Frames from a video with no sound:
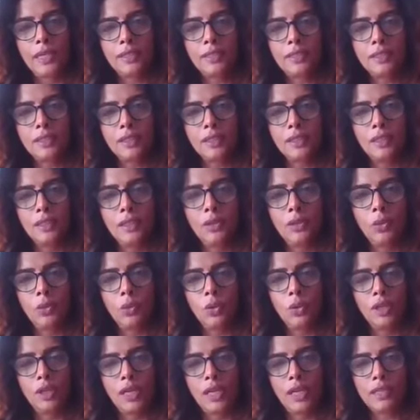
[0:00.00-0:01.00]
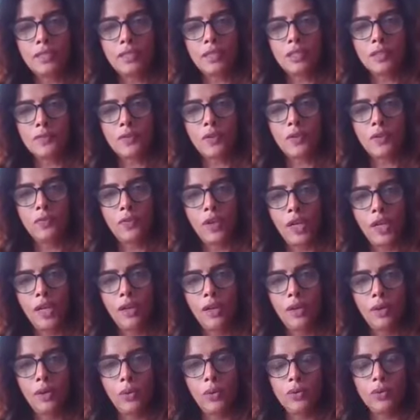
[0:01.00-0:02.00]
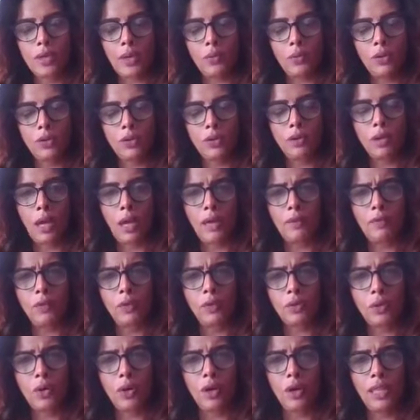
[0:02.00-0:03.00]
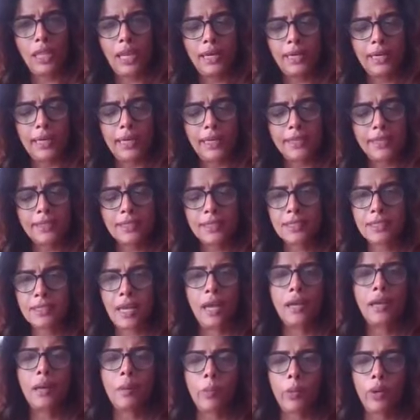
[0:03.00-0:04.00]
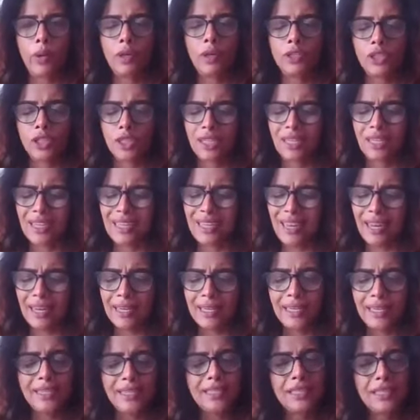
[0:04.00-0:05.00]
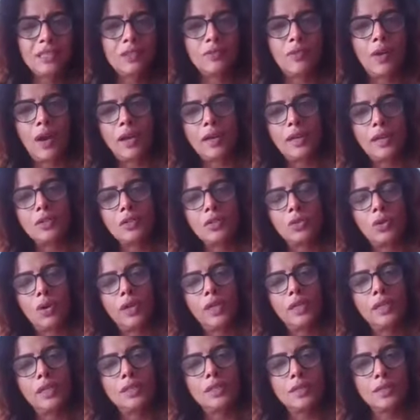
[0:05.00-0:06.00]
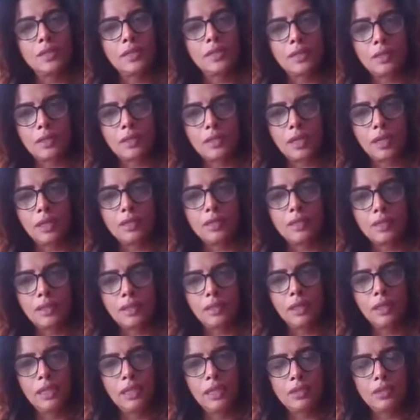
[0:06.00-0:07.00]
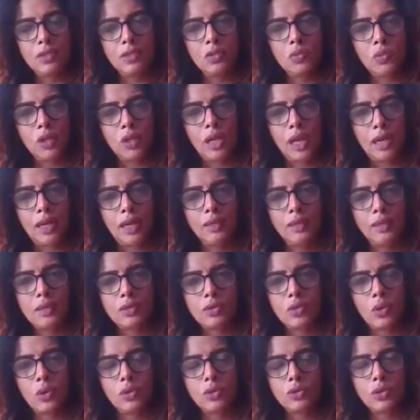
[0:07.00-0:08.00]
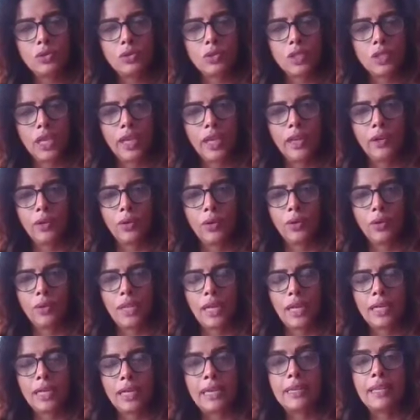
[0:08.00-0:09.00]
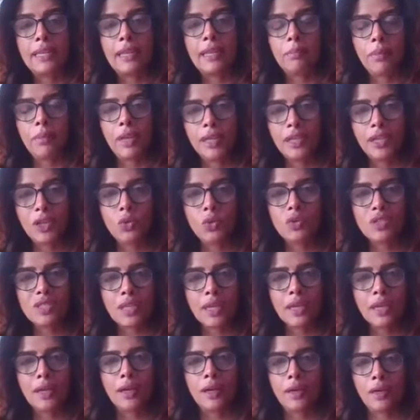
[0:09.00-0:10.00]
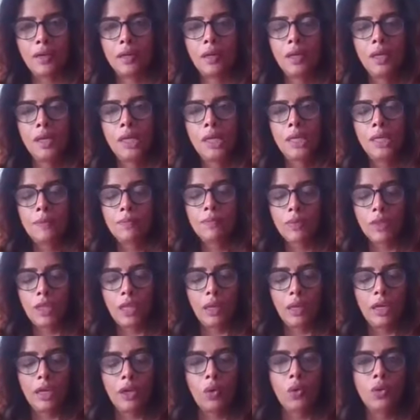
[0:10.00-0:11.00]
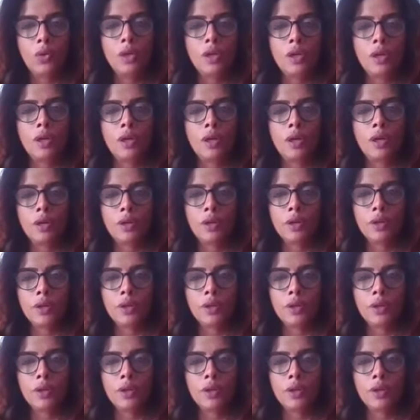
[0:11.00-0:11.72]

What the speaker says: industry or the nexus from very close. I would call that nexus unapologetically, at least as far as chronic diseases is concerned. This is what Anand is also saying, that if they make you sicker, they don't